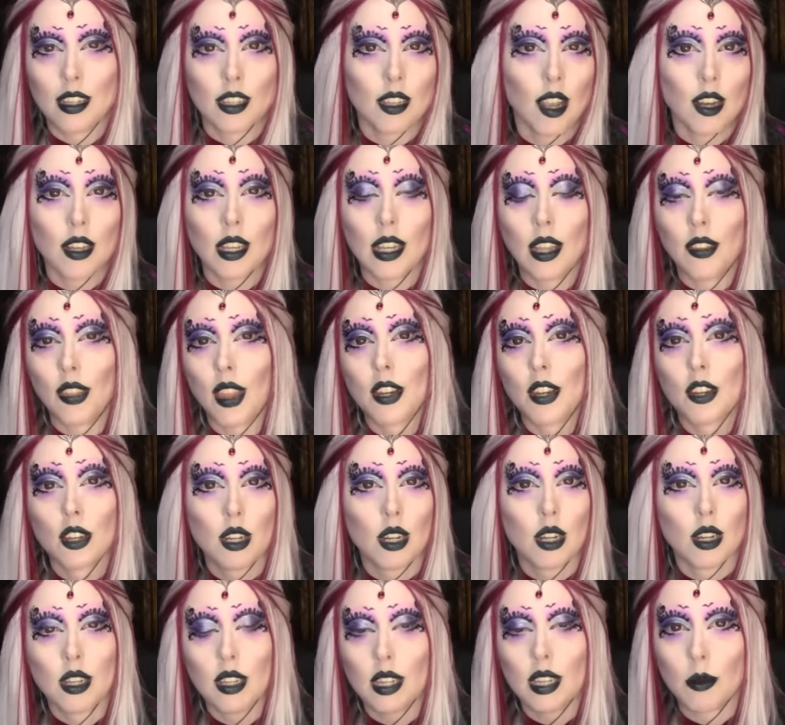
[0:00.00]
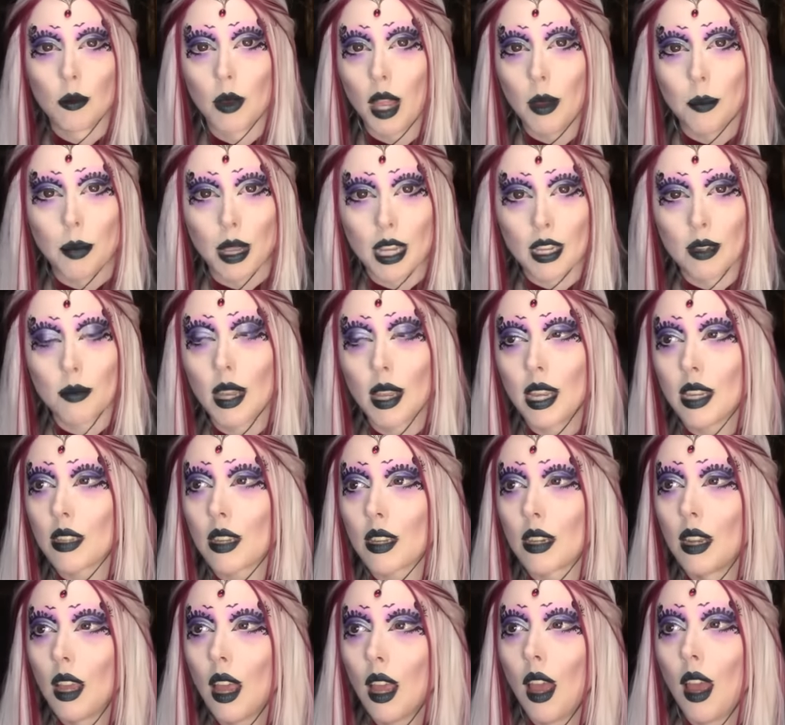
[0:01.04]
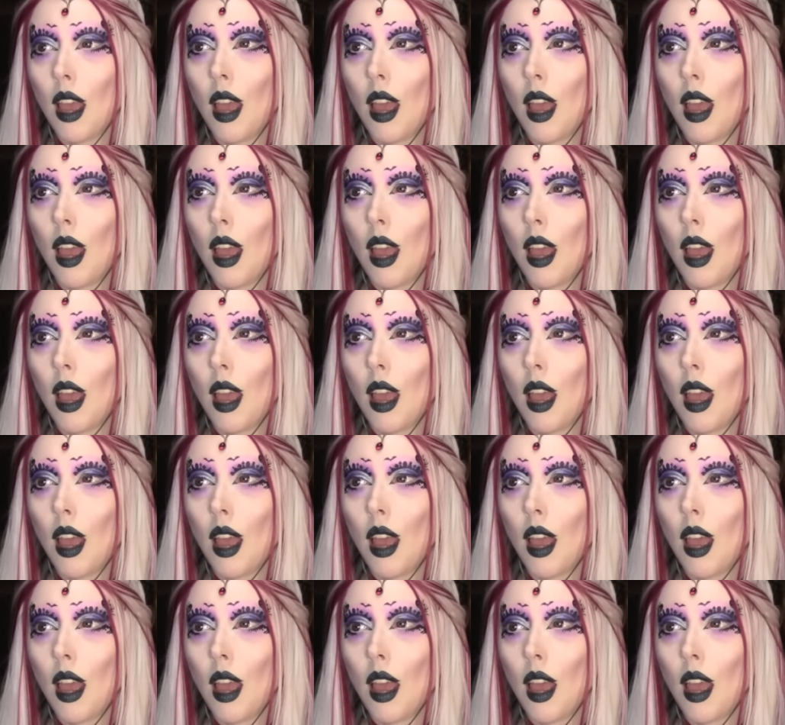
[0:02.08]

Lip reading: subtly, and they're just going to seem like best mates. And